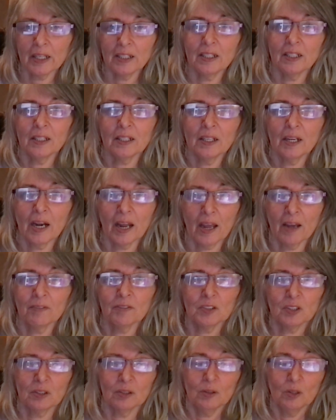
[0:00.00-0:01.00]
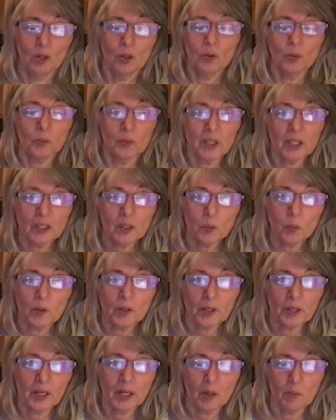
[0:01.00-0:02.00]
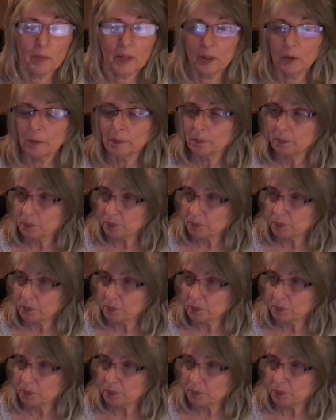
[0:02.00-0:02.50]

didn't have to really worry about.